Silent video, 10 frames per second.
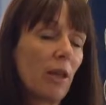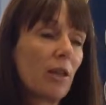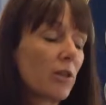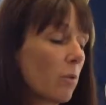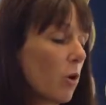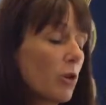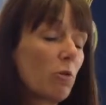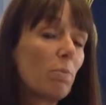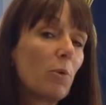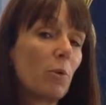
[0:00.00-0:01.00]
So on
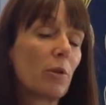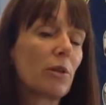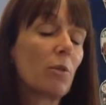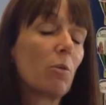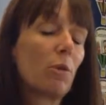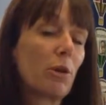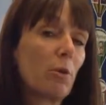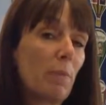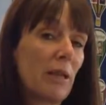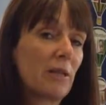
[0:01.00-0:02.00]
your board or your
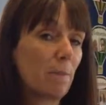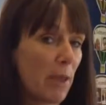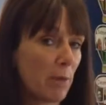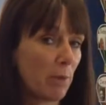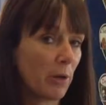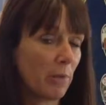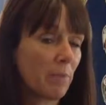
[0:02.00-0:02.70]
piece of paper,